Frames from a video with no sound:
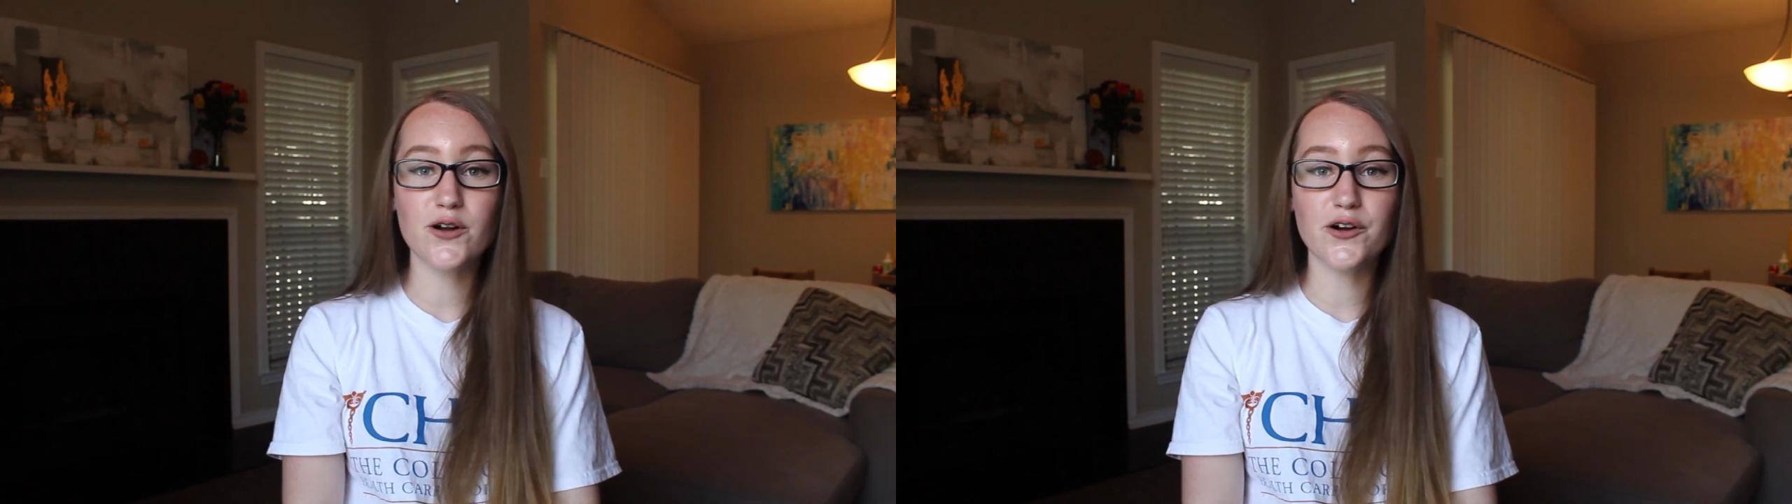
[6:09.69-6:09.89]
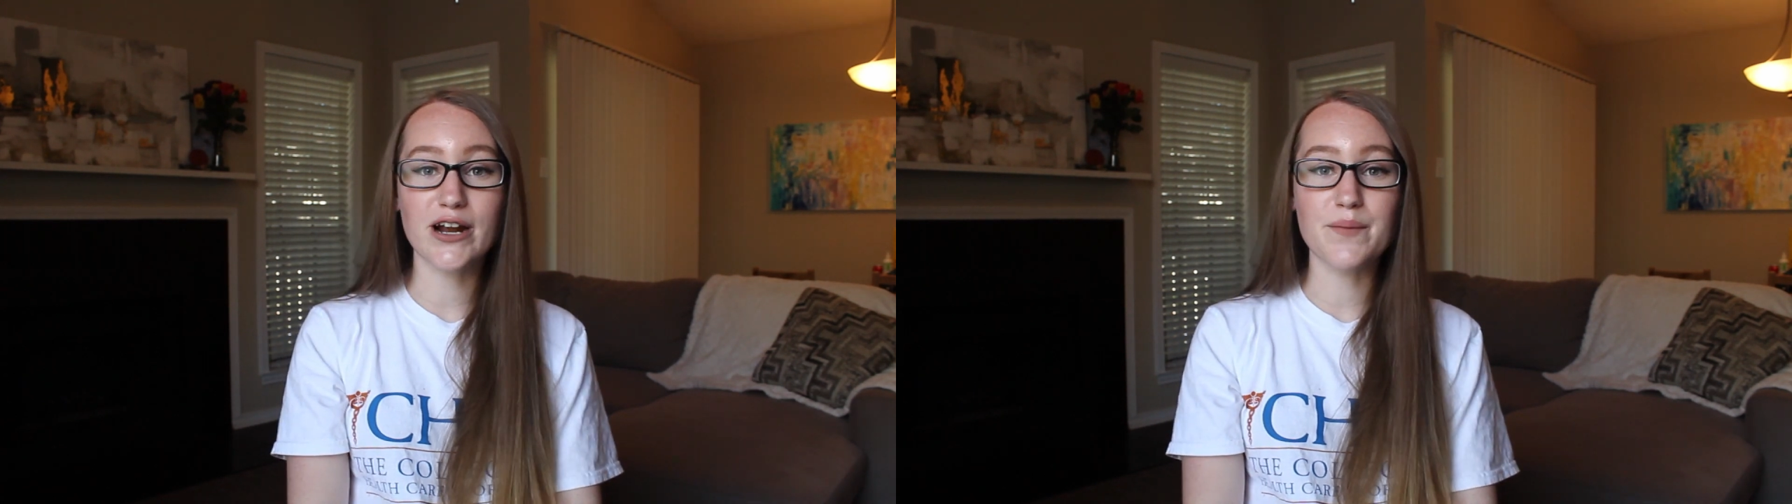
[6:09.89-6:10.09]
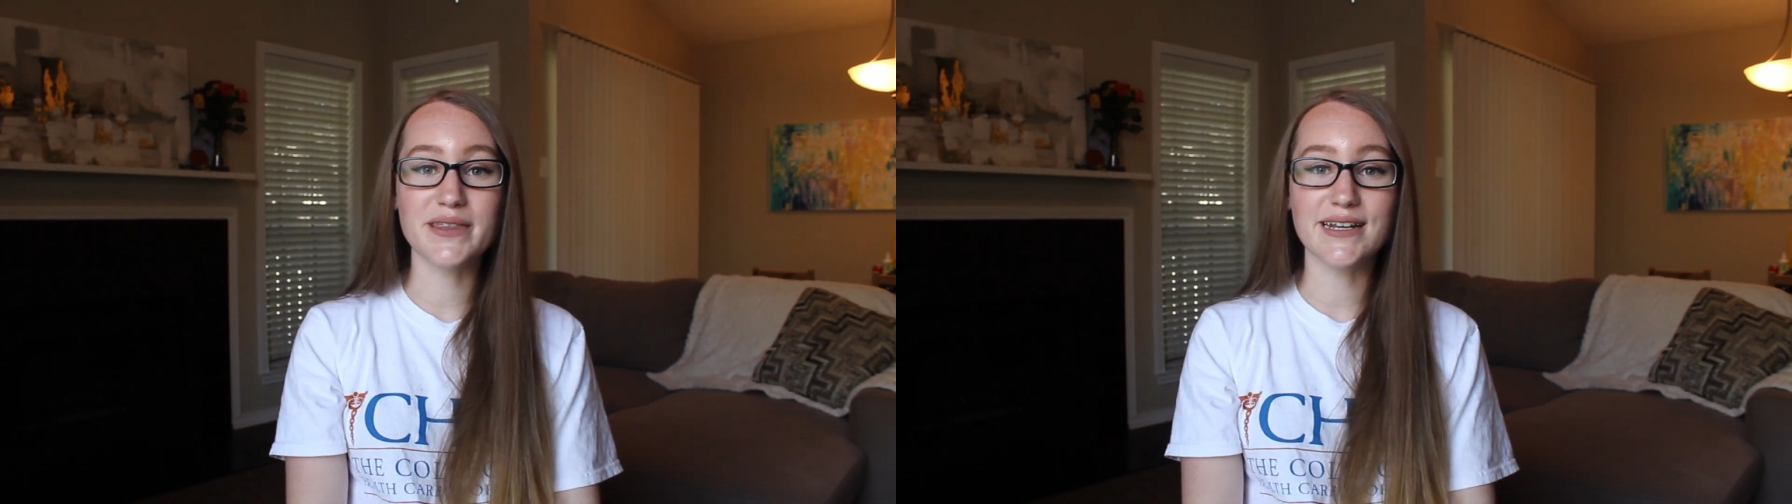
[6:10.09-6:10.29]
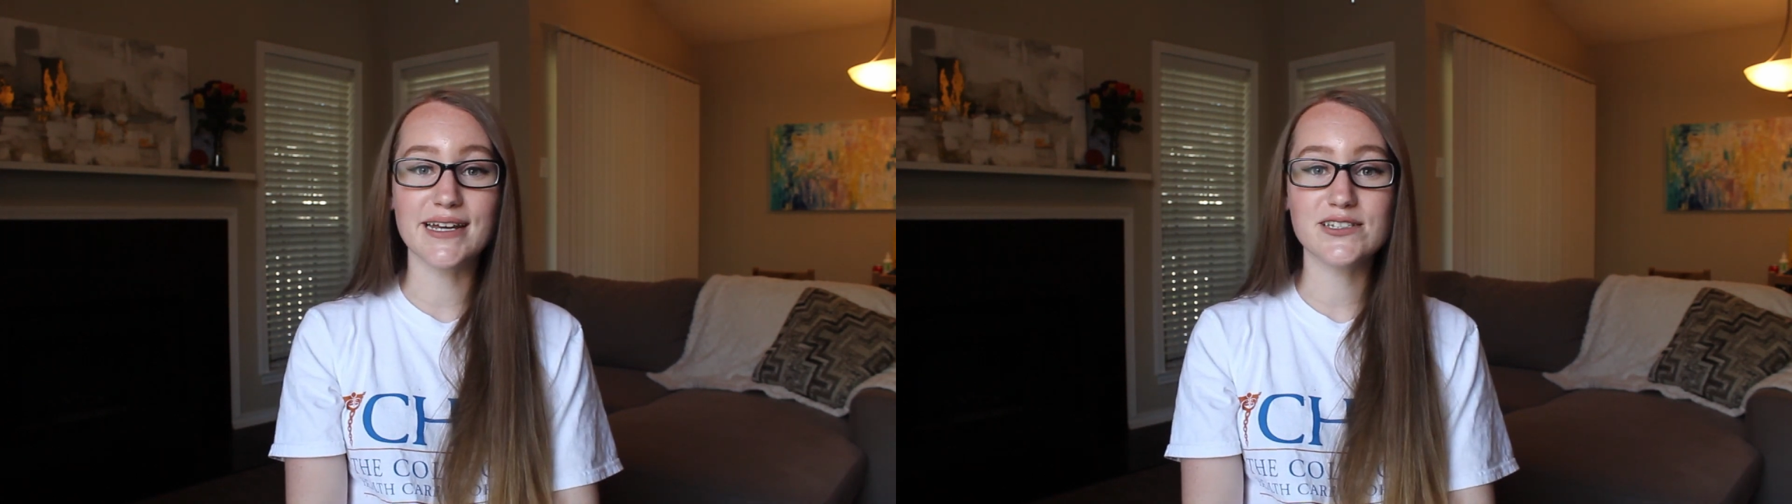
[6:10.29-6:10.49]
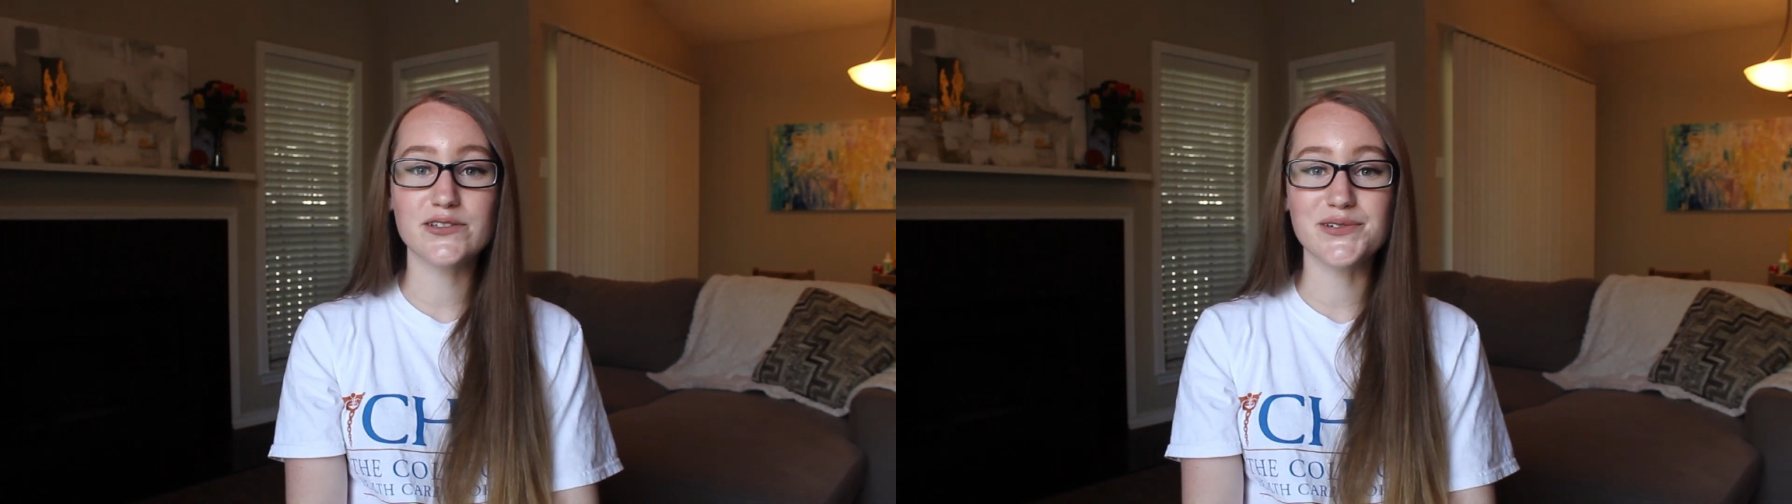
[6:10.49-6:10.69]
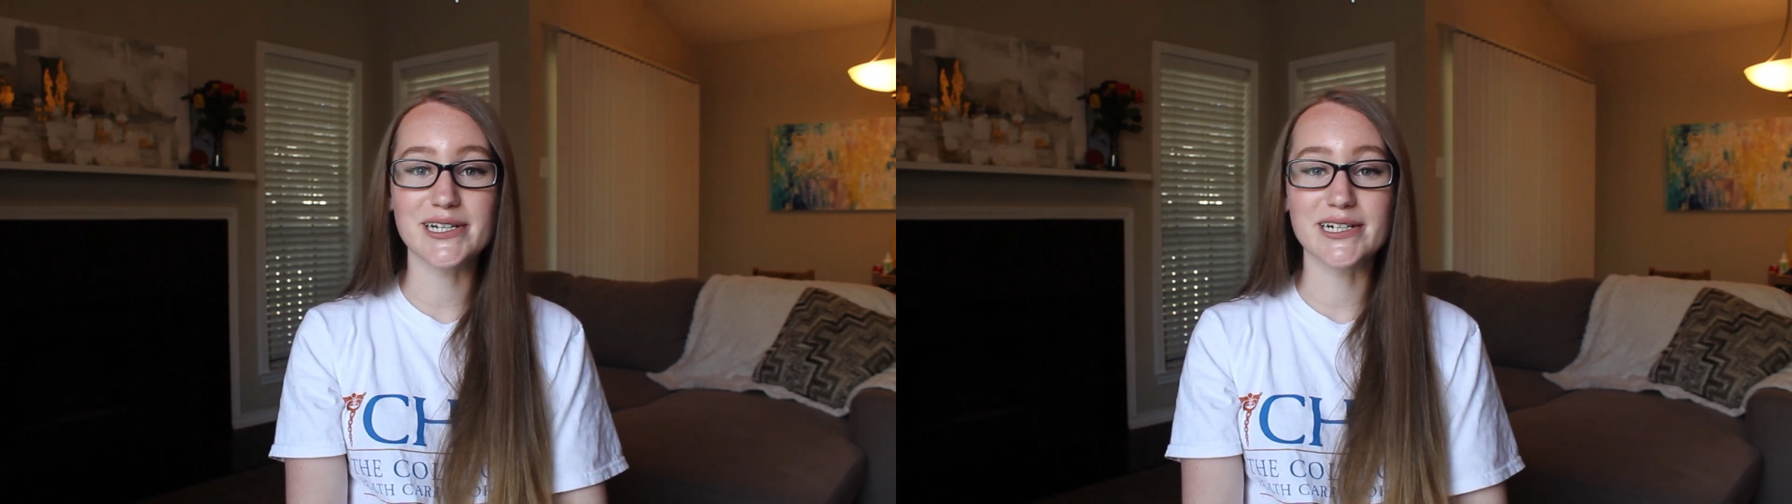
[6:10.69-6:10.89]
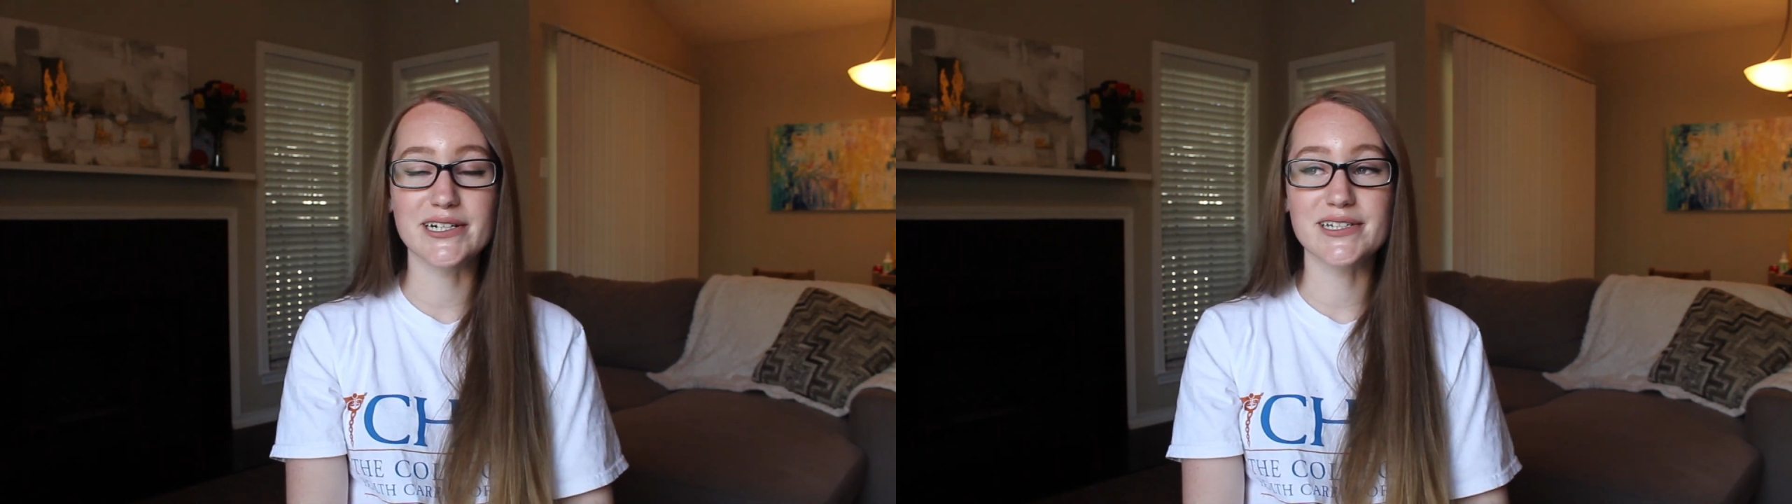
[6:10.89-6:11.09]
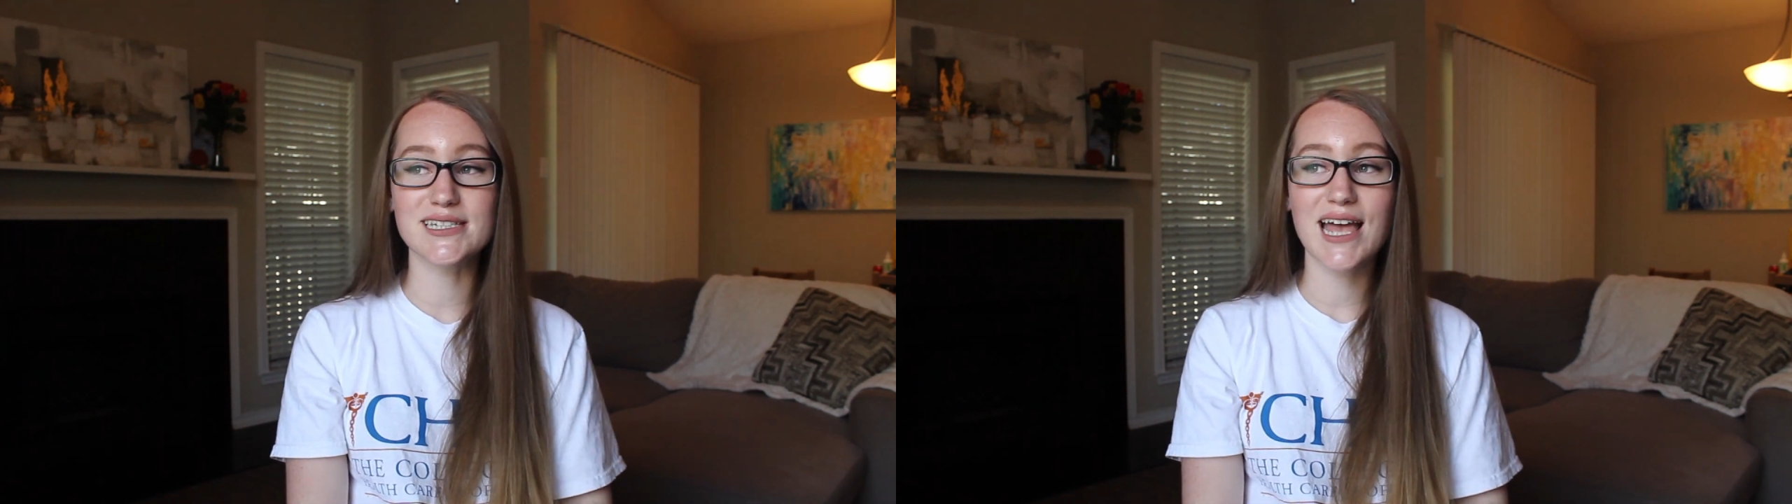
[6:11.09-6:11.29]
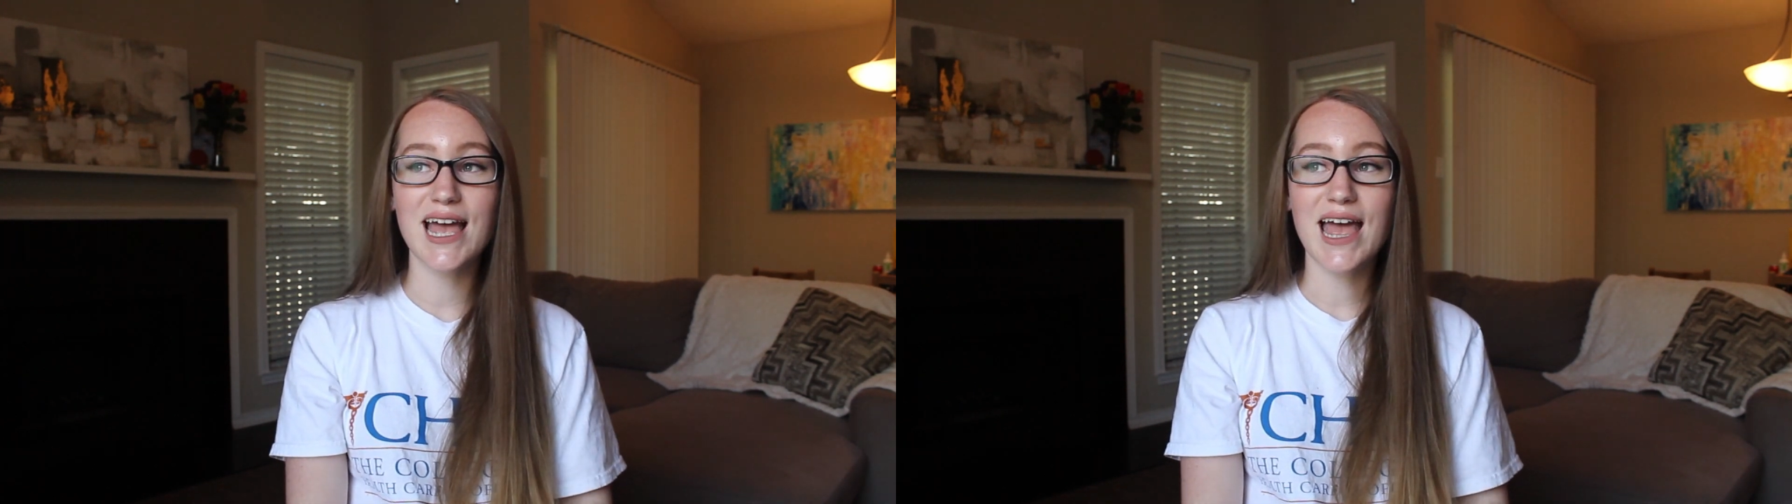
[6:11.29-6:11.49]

program in the next two years